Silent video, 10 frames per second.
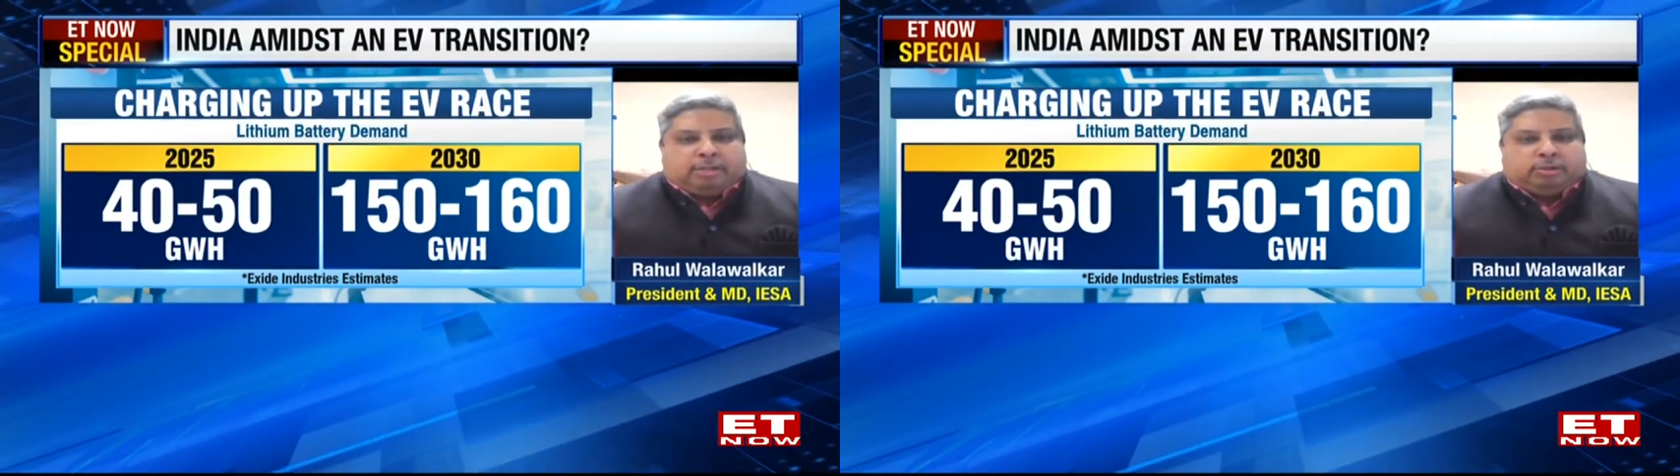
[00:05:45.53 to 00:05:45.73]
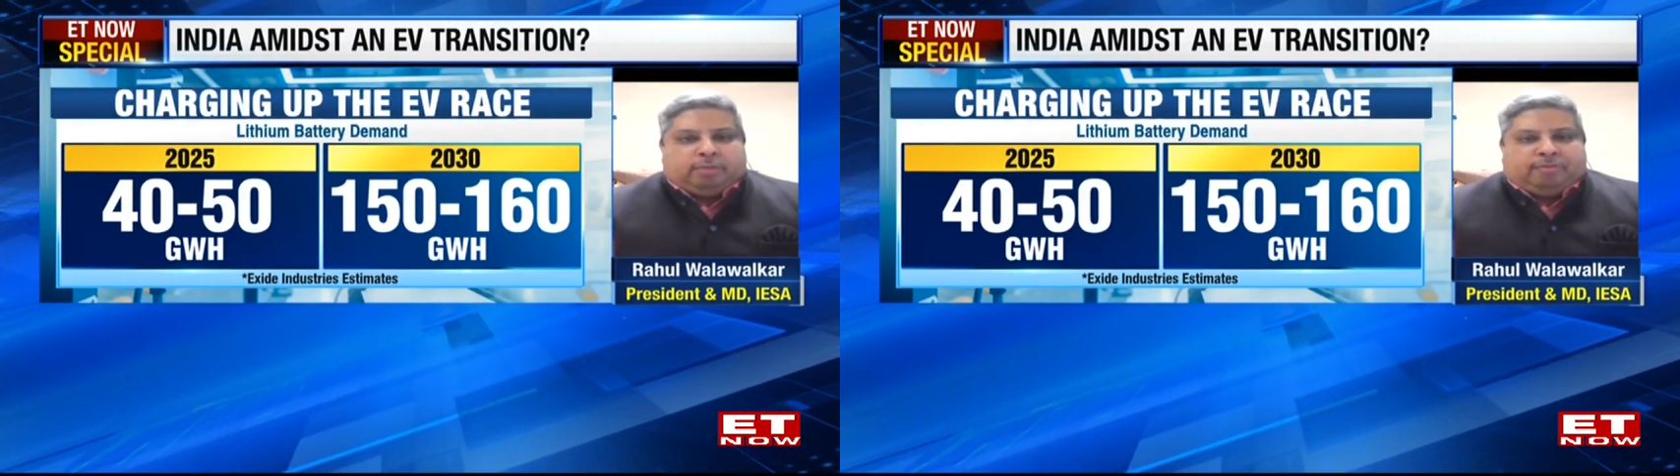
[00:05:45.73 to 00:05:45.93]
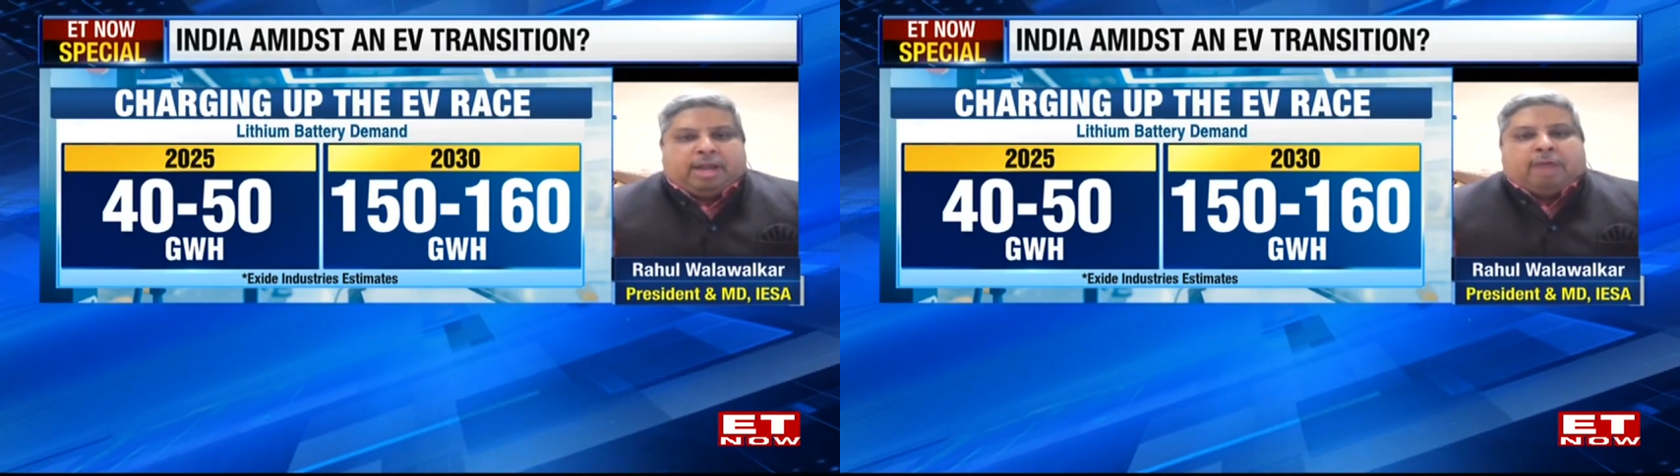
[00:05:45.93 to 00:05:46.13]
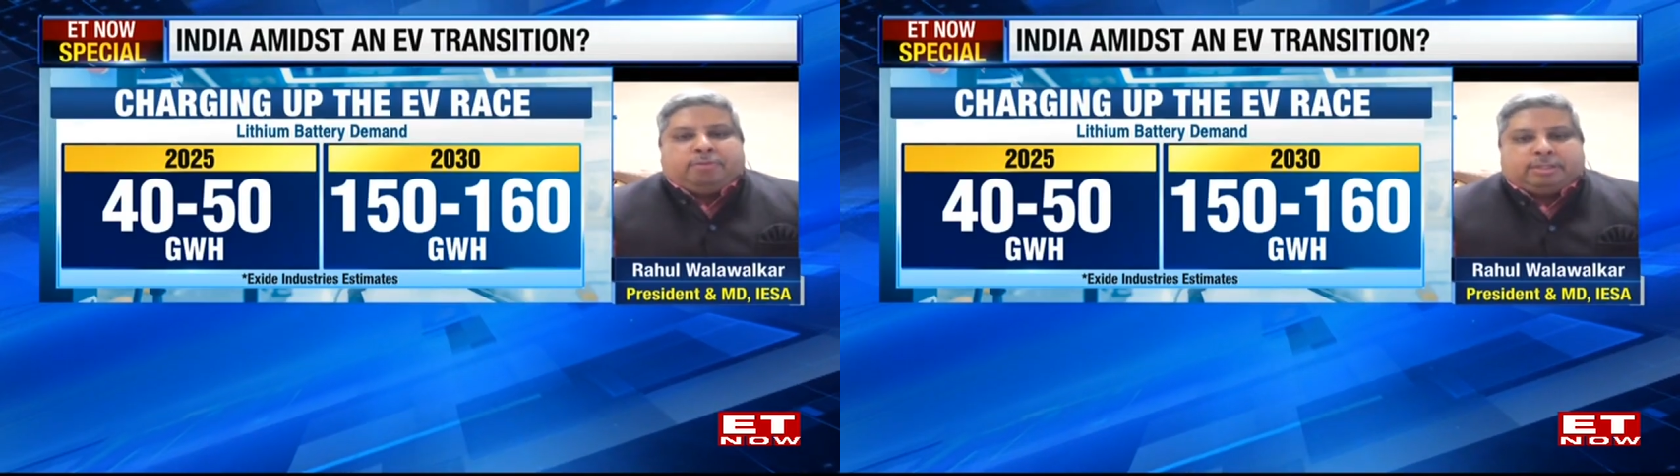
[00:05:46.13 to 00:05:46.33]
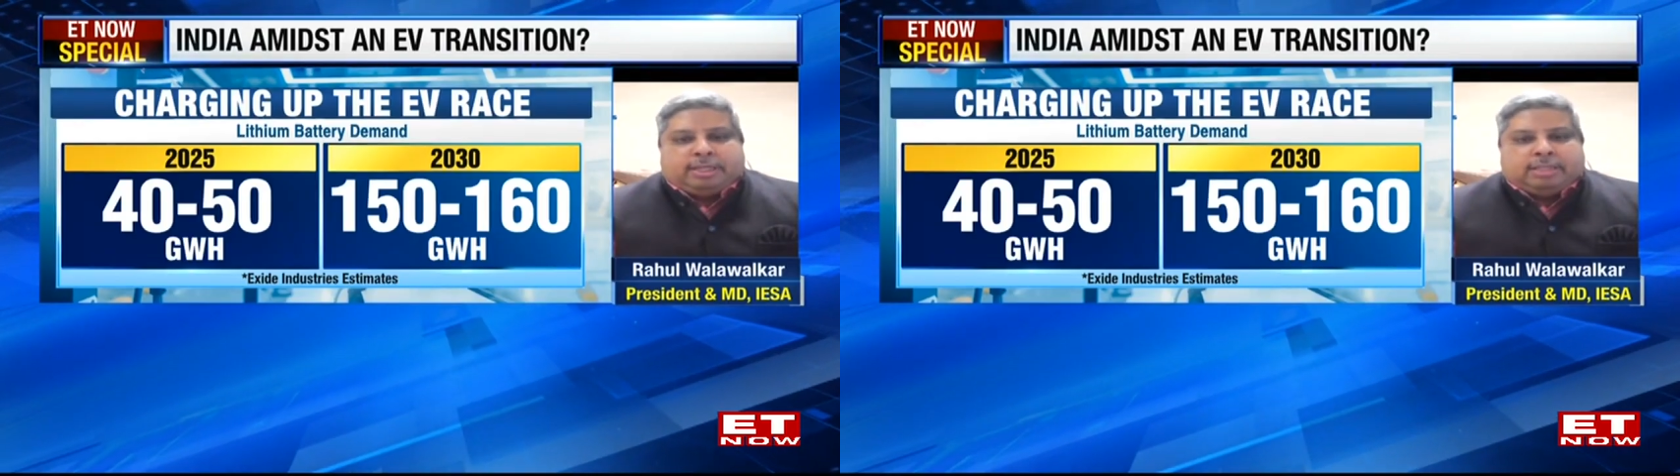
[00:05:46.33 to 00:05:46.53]
So the way I would
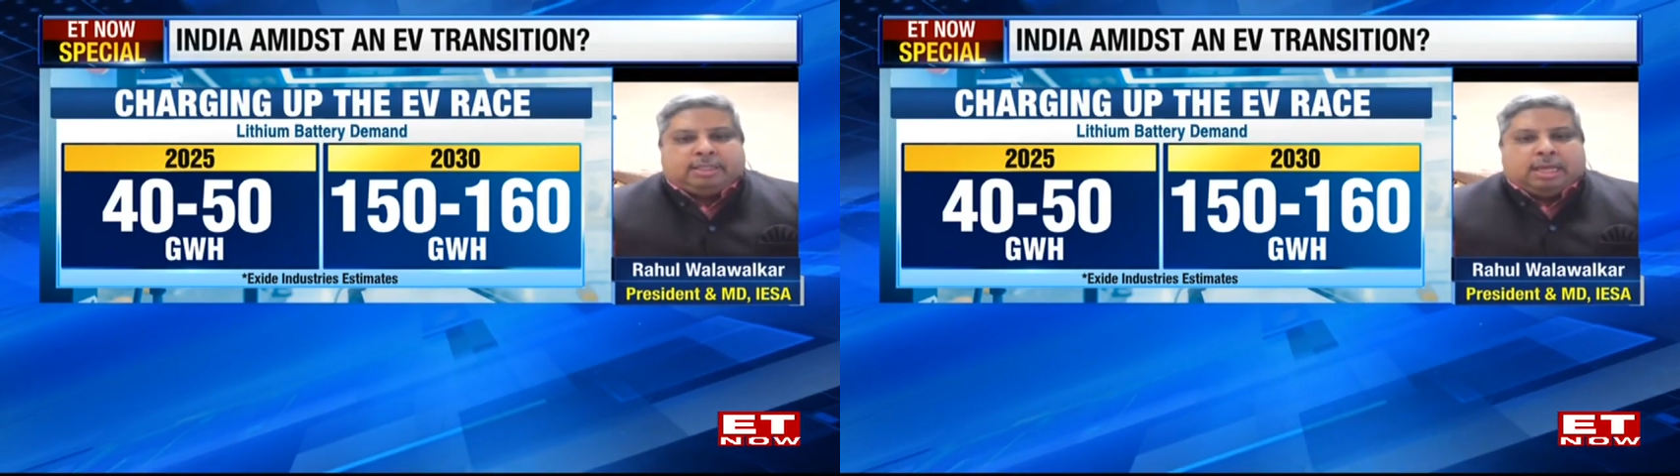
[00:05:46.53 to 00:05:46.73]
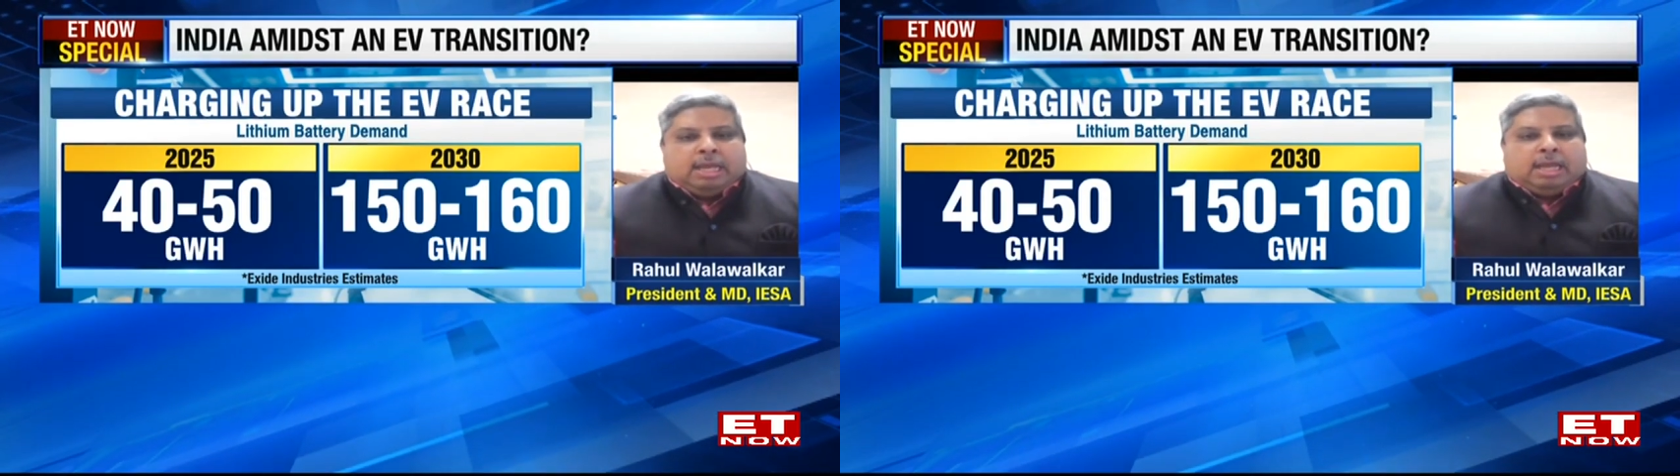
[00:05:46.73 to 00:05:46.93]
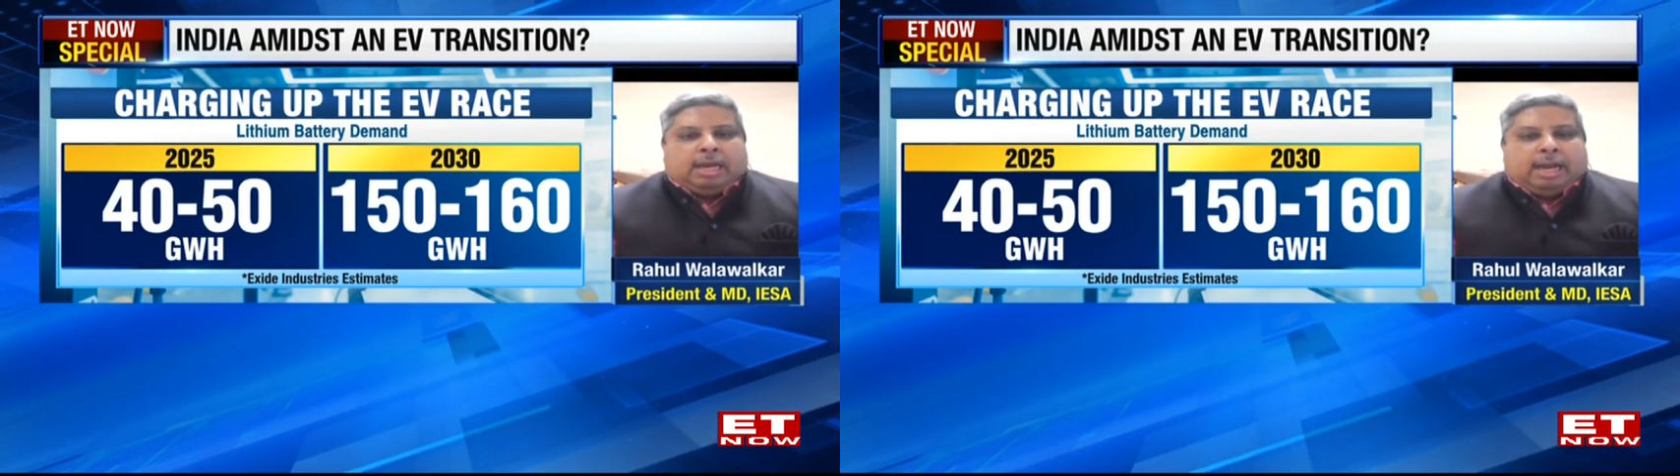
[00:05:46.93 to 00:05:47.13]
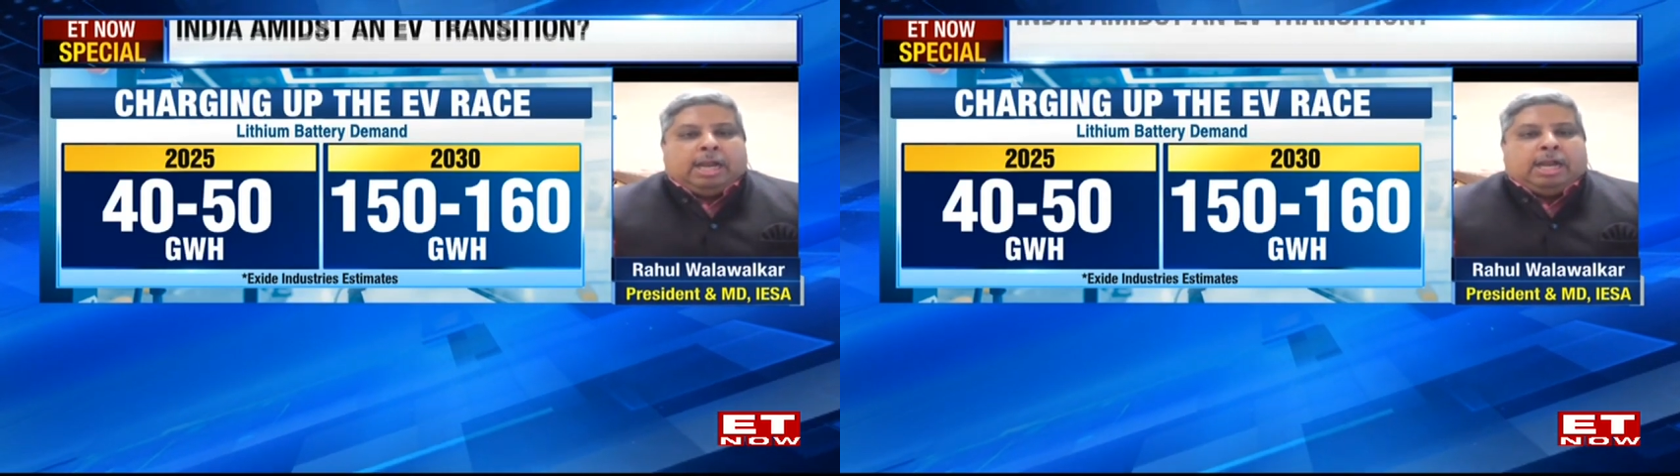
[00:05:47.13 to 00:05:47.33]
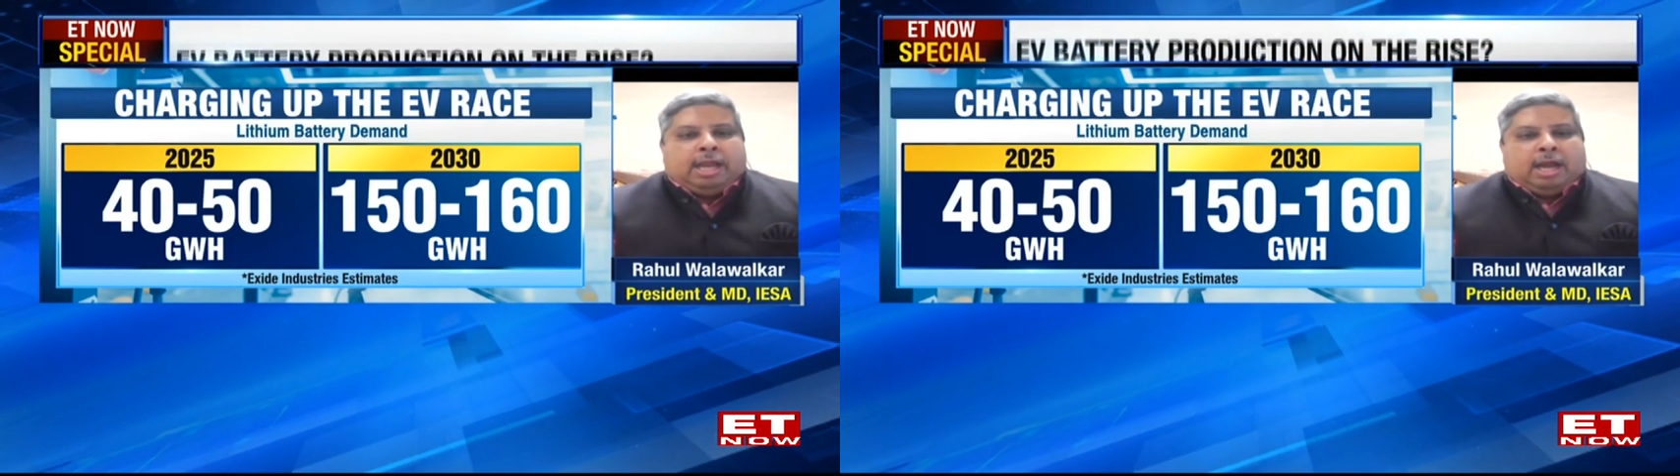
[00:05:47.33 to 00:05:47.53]
say is
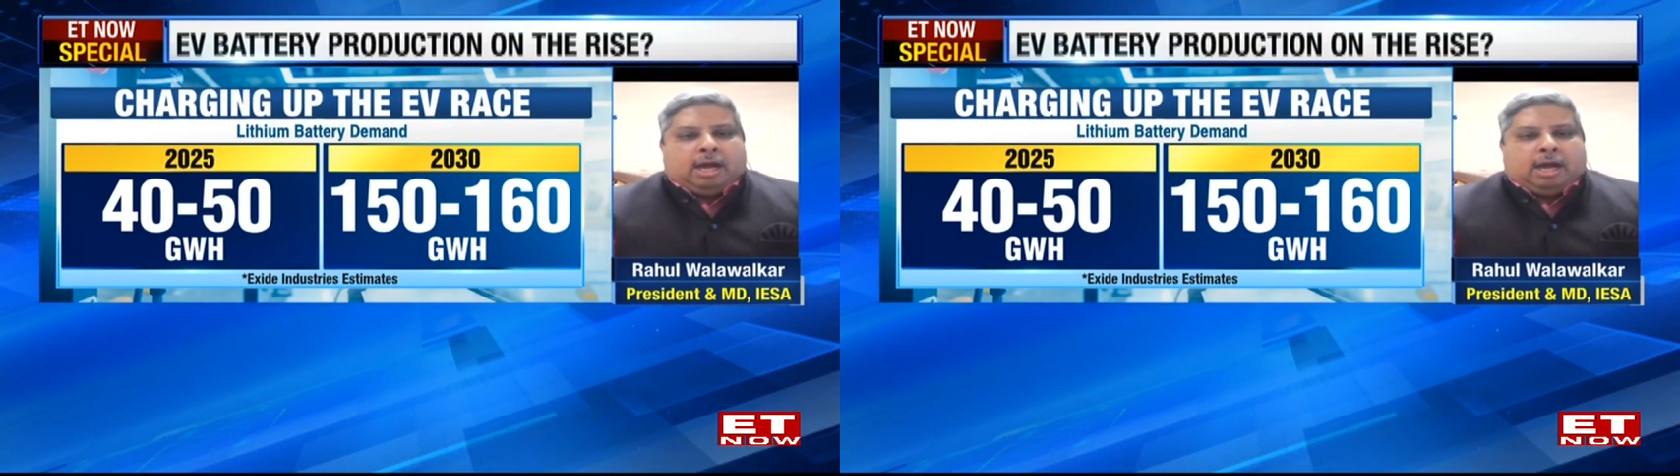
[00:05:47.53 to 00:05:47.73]
India